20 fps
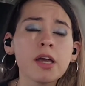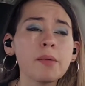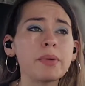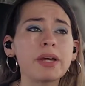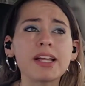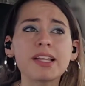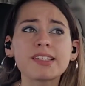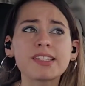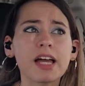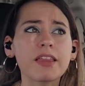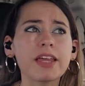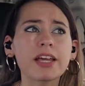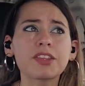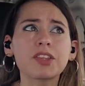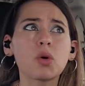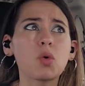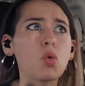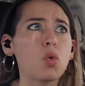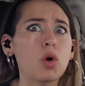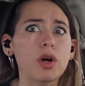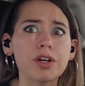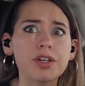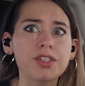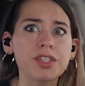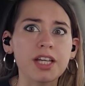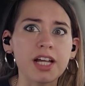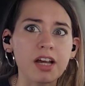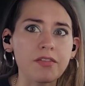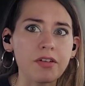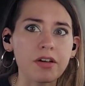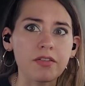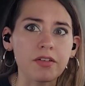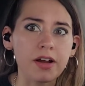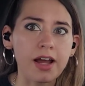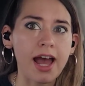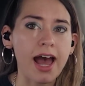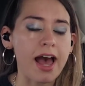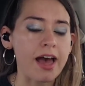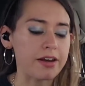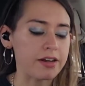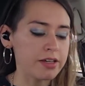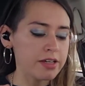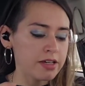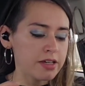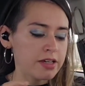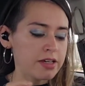but it's not like the worst thing I've ever had.